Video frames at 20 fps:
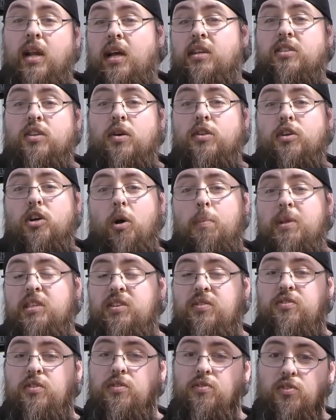Let us know in the comments
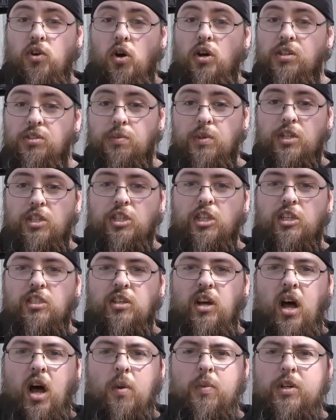if you've got a Switch
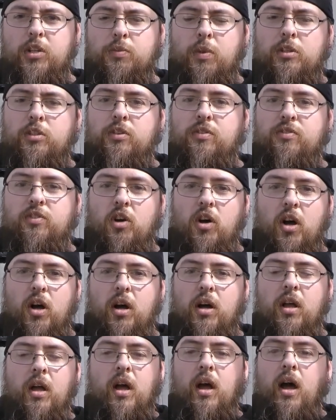guitar, which one you've got.